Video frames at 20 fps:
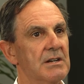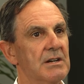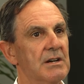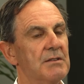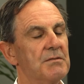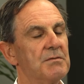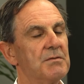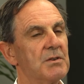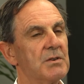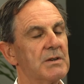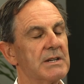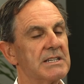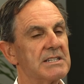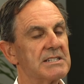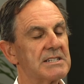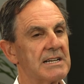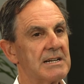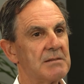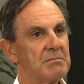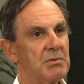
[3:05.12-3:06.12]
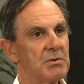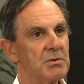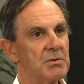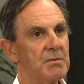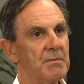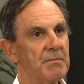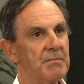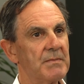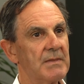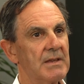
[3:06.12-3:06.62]
For example,
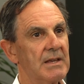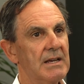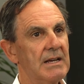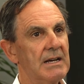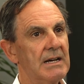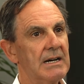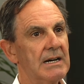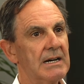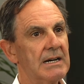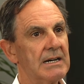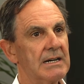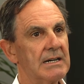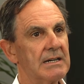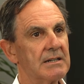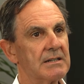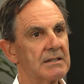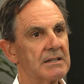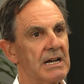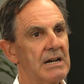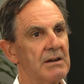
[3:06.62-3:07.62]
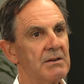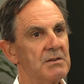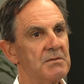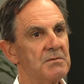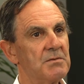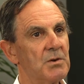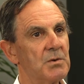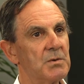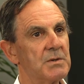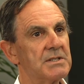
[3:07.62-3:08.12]
carry
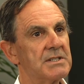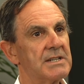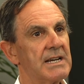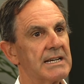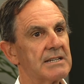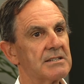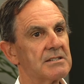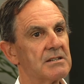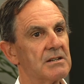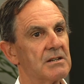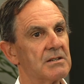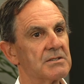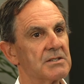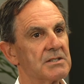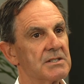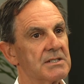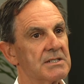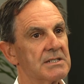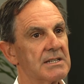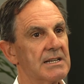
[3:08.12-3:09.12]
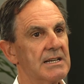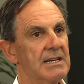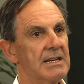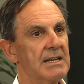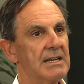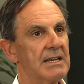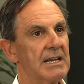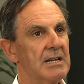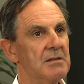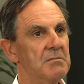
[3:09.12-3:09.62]
forward tax losses
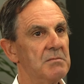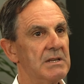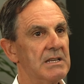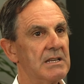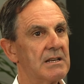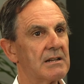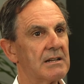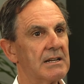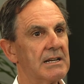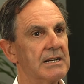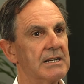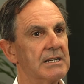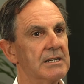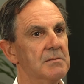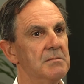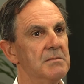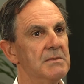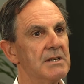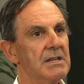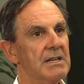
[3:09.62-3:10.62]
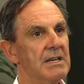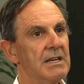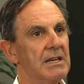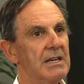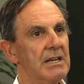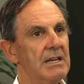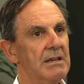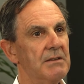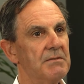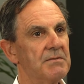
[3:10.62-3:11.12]
can be claimed
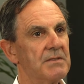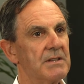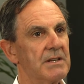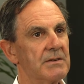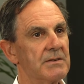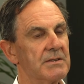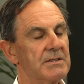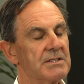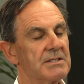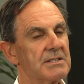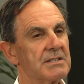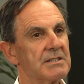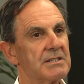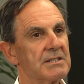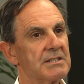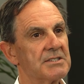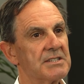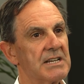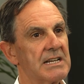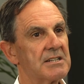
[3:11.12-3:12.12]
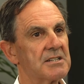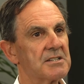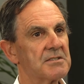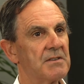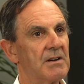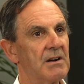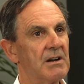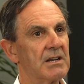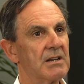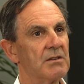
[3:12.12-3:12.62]
if there is
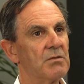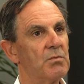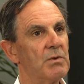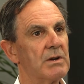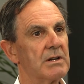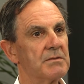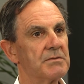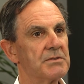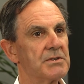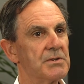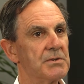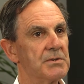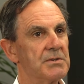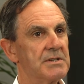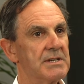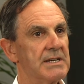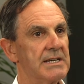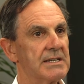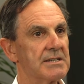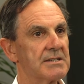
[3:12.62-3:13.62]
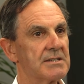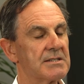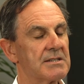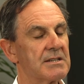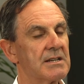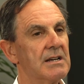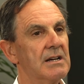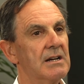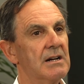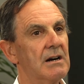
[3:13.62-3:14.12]
satisfying of one of two tests,
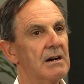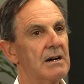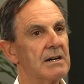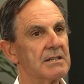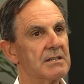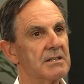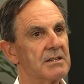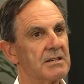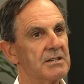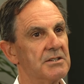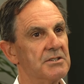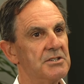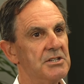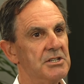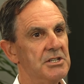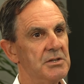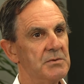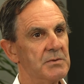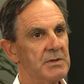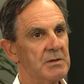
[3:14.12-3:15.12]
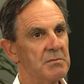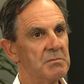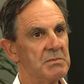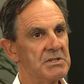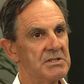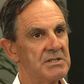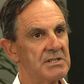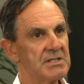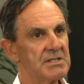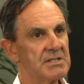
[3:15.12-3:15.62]
either the continuing
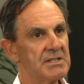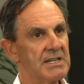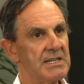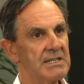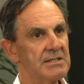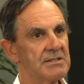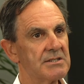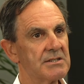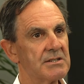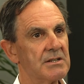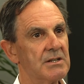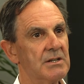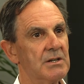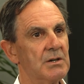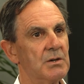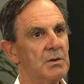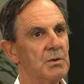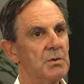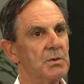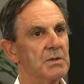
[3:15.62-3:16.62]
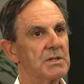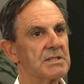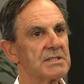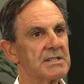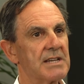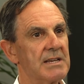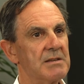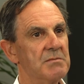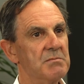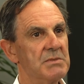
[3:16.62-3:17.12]
business test or the
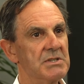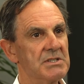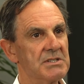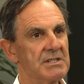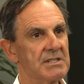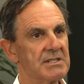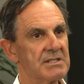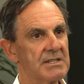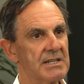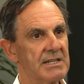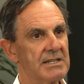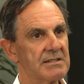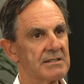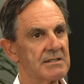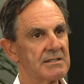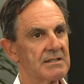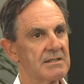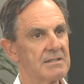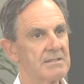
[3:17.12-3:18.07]
same business test.